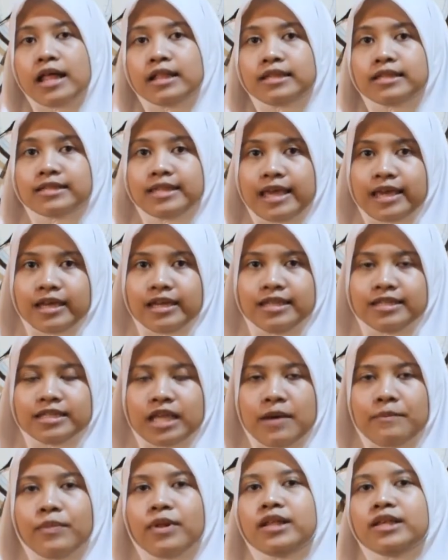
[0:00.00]
The second
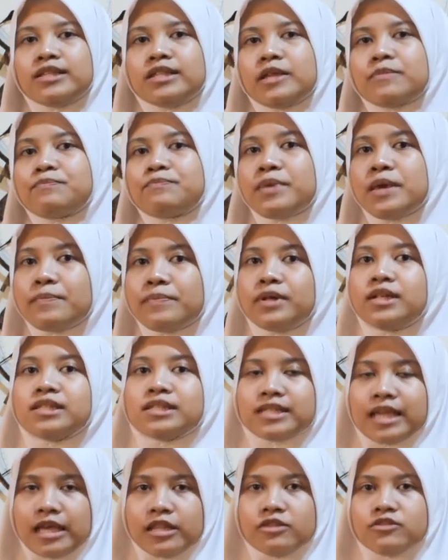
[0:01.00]
example is that
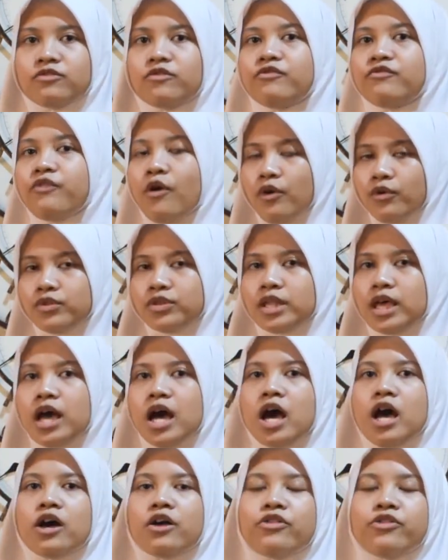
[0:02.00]
people tend to vote
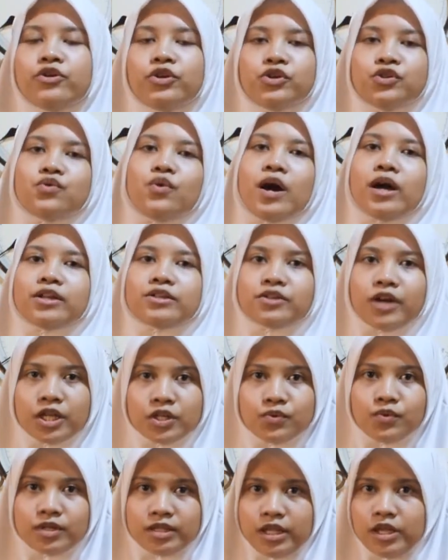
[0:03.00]
those who are
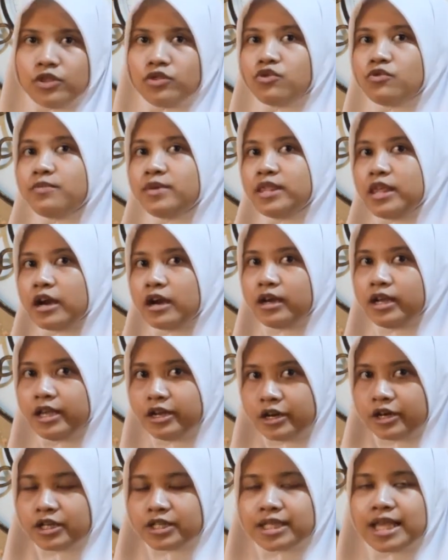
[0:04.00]
trustworthy to be their
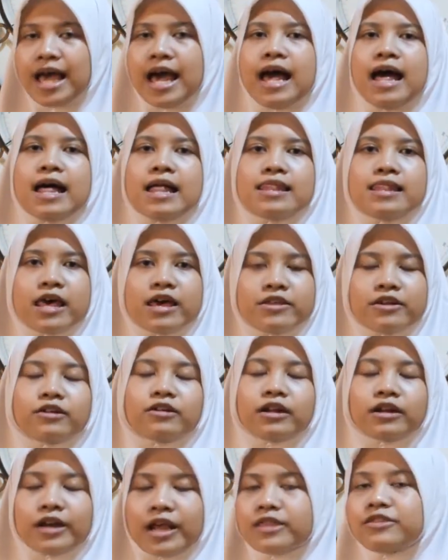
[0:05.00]
leaders
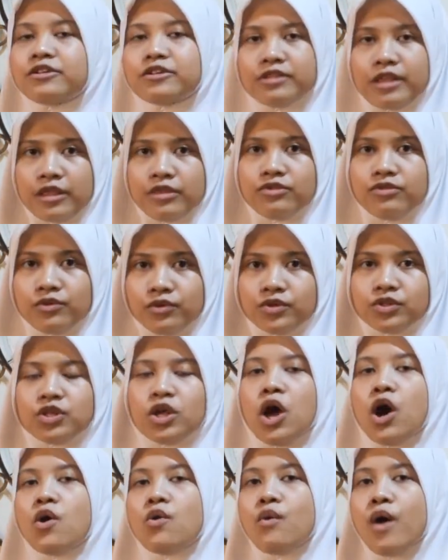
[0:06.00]
rather than those
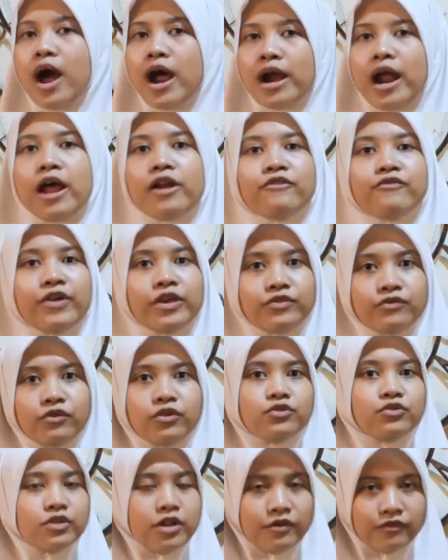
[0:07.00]
who are
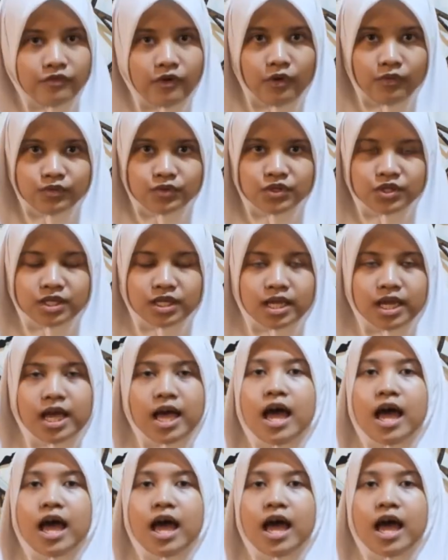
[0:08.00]
unfaithful to their votes.